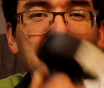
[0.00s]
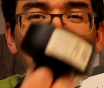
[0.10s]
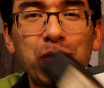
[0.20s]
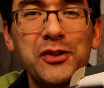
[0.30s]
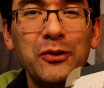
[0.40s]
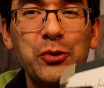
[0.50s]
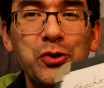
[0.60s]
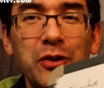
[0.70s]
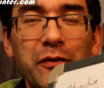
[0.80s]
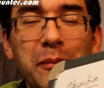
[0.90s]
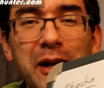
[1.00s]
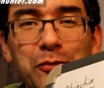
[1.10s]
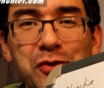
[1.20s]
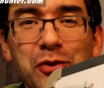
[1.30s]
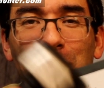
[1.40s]
image resolution of the
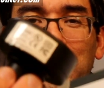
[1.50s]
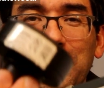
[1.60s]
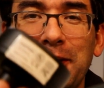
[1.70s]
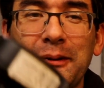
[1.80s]
microscope,